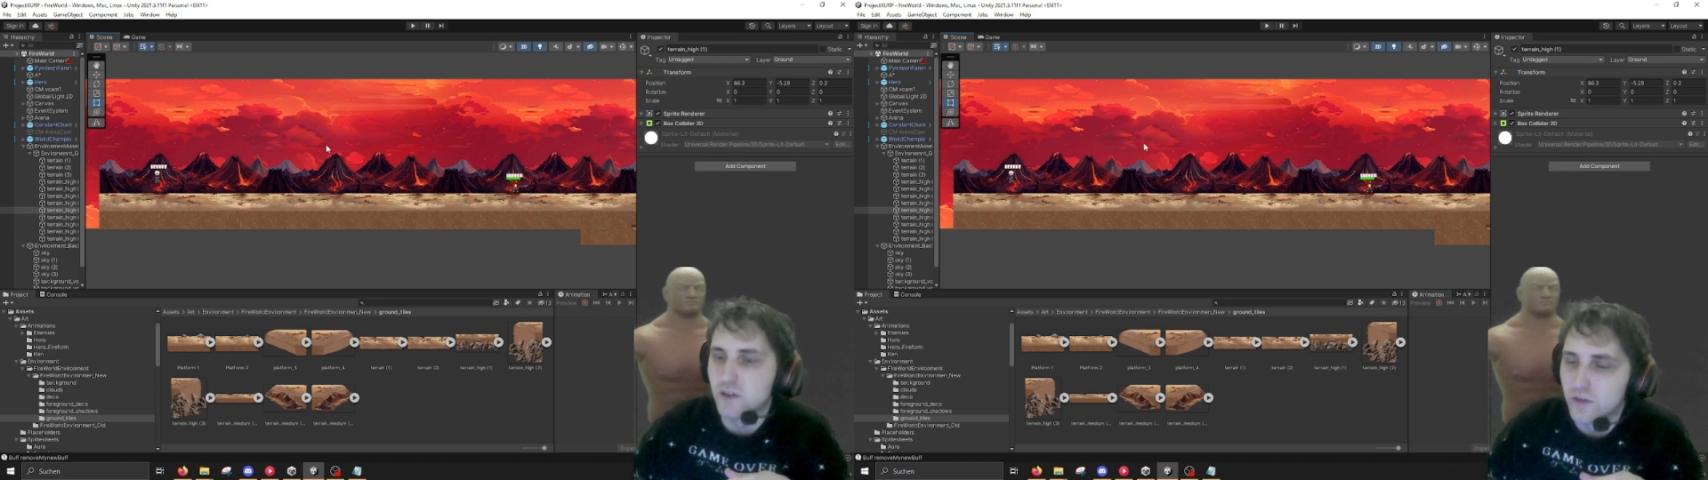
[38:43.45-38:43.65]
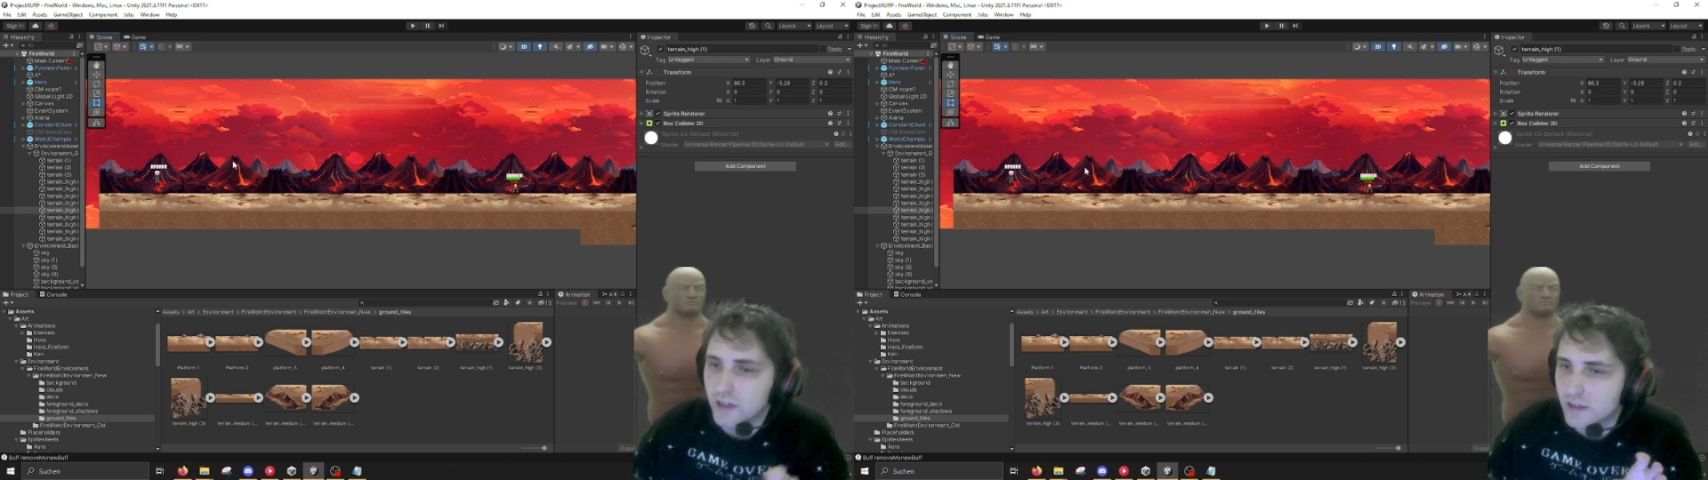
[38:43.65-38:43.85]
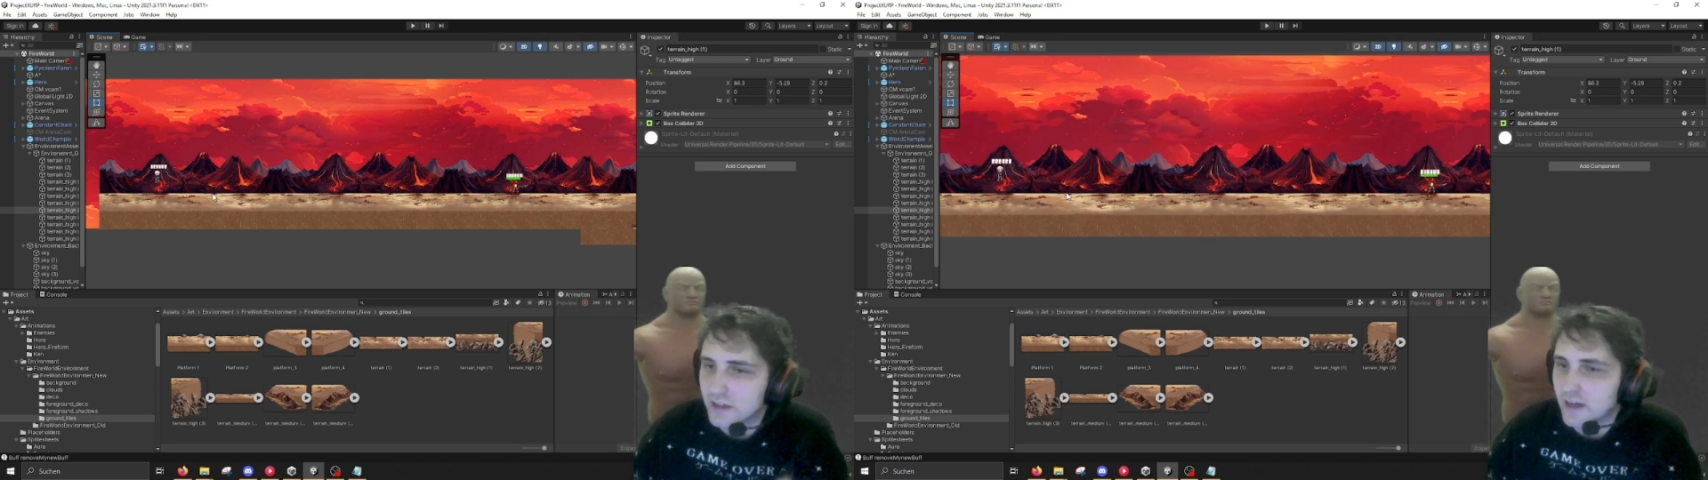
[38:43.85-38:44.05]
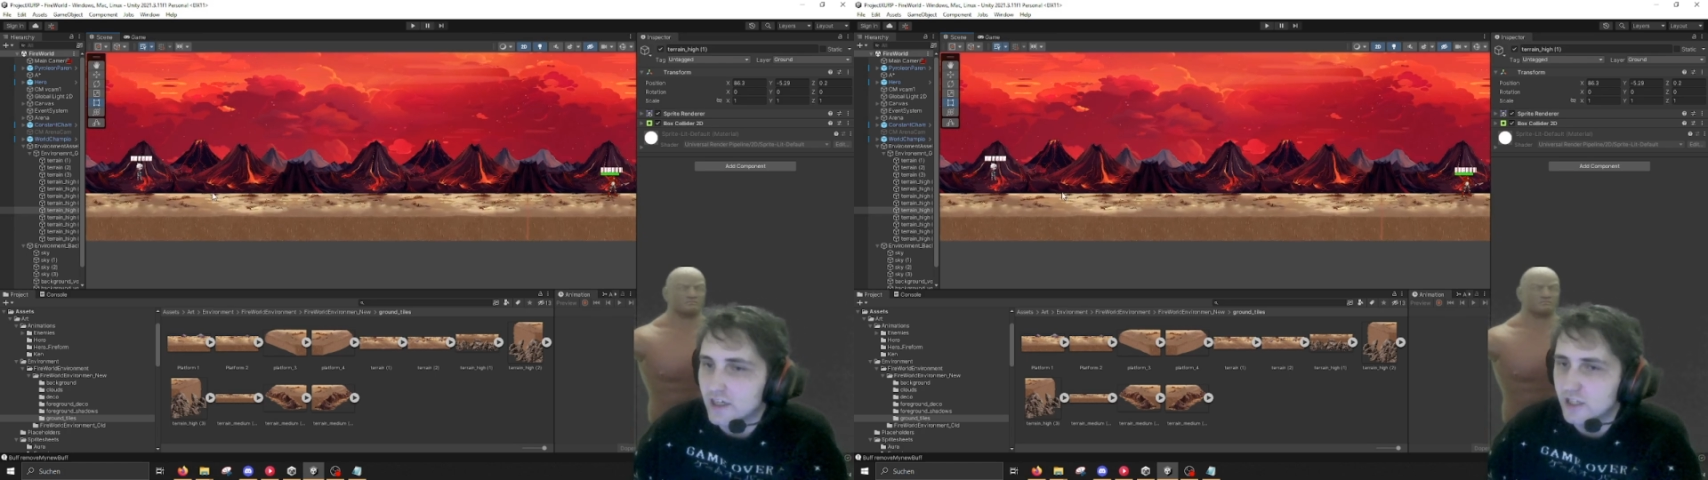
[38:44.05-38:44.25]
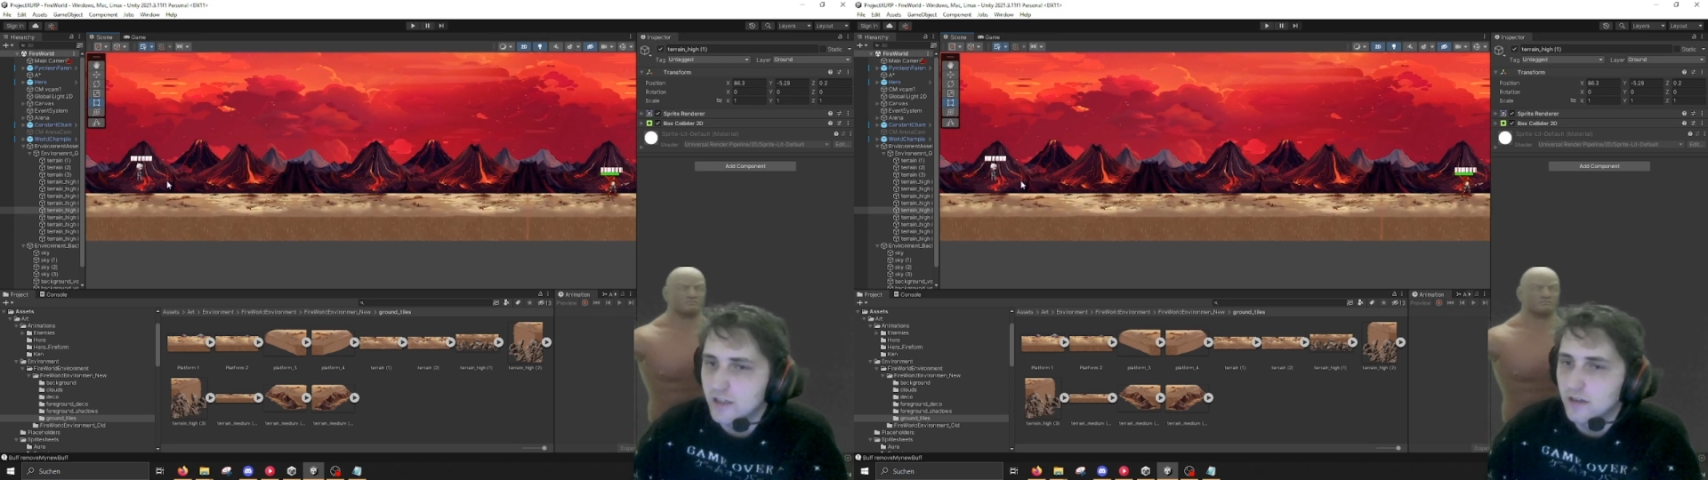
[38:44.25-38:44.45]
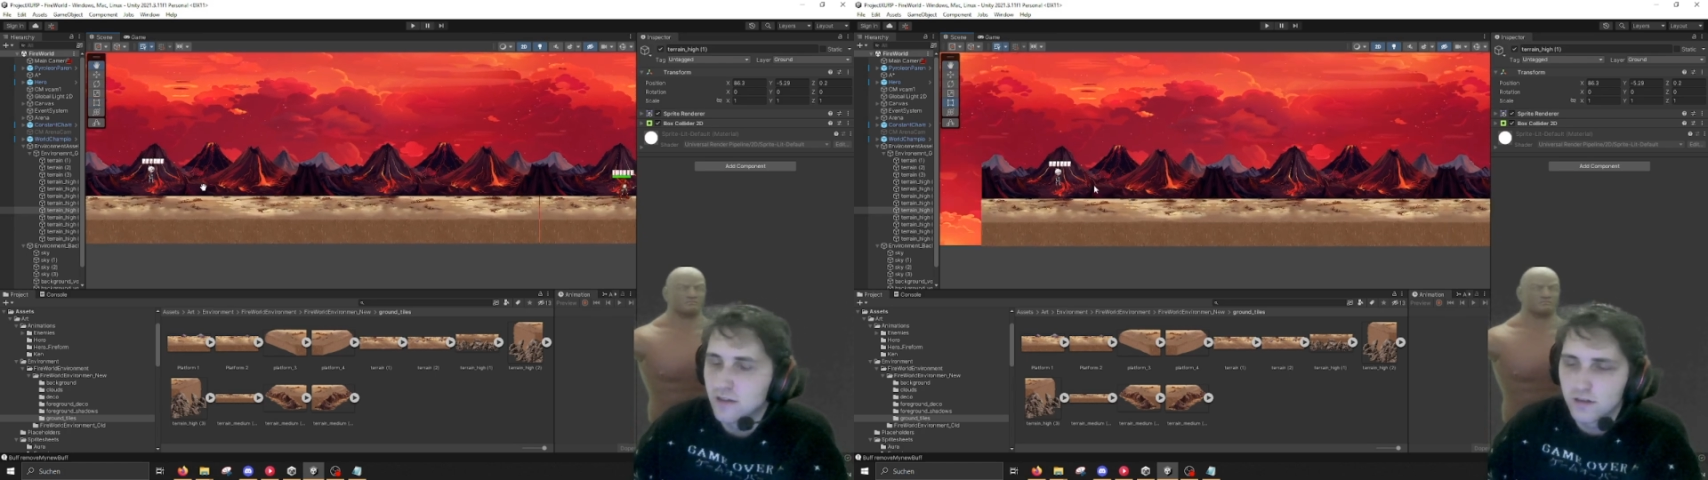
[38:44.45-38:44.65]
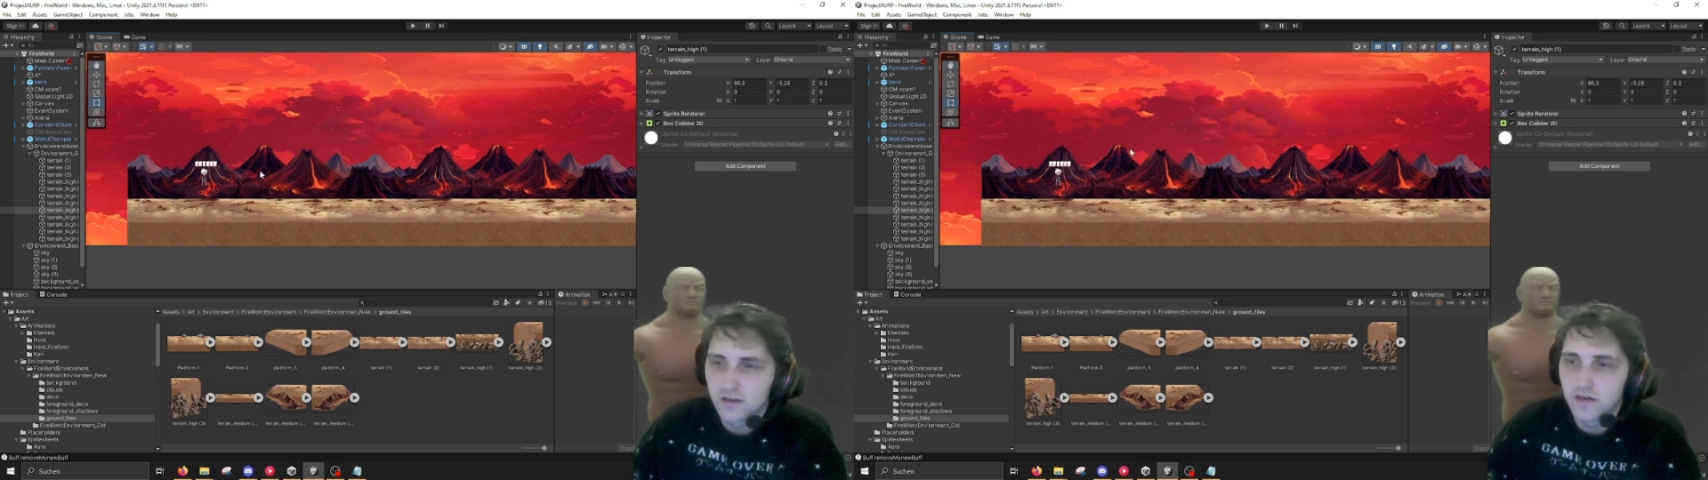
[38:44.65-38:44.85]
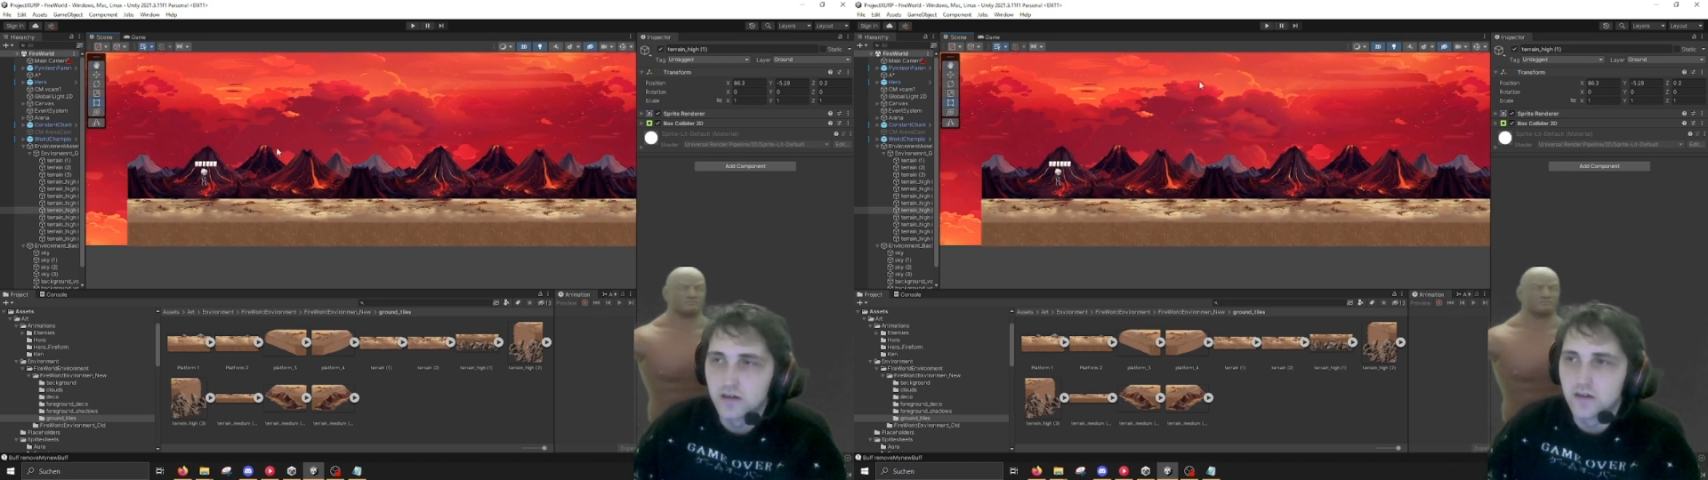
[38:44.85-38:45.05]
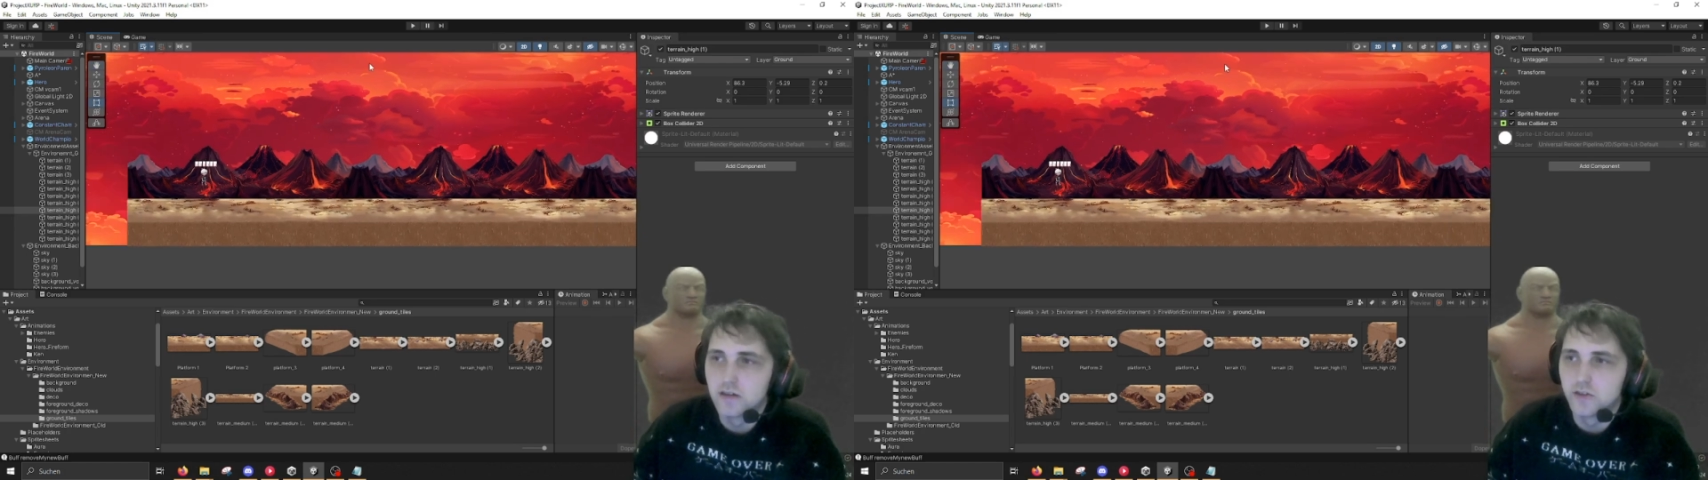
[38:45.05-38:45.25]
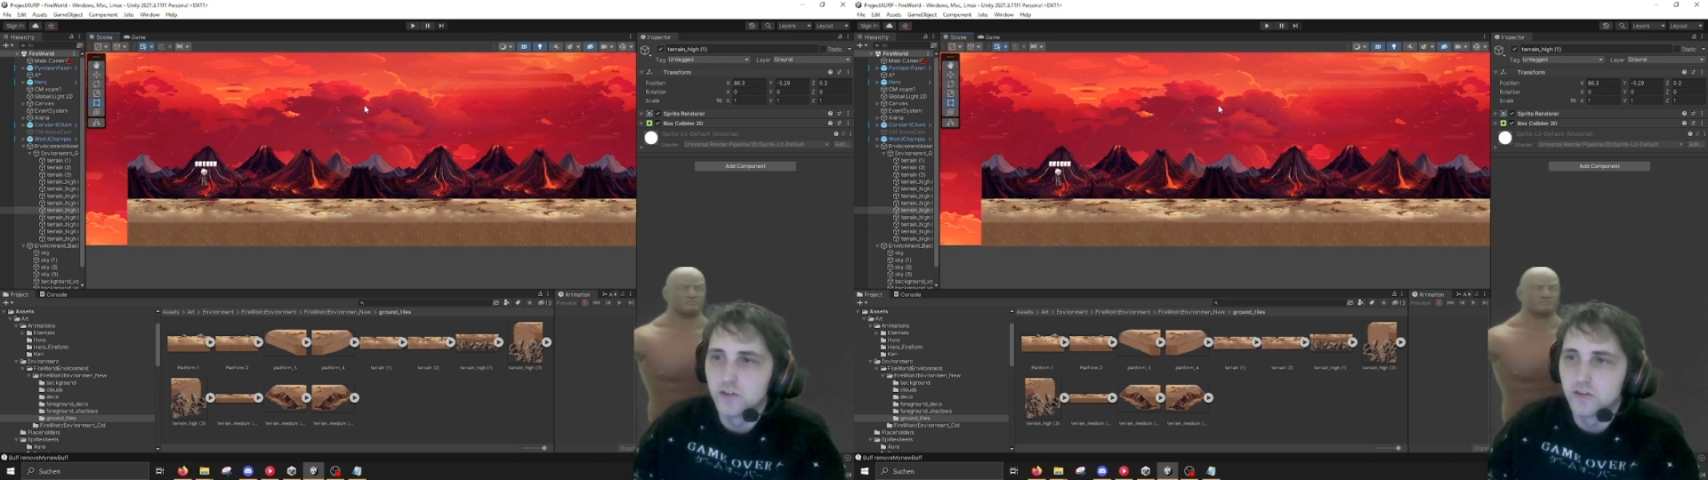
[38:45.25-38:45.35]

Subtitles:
So like the dash you